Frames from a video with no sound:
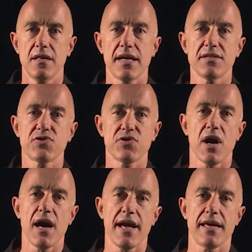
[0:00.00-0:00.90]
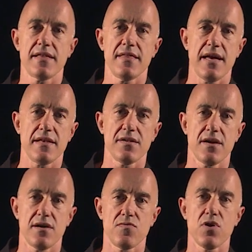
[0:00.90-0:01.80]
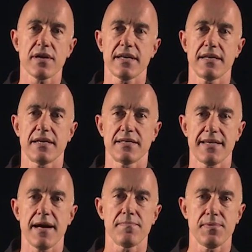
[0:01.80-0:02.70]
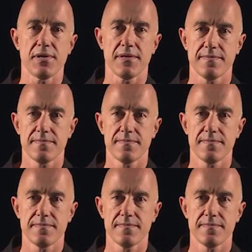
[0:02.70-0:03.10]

Let's try and then work an example.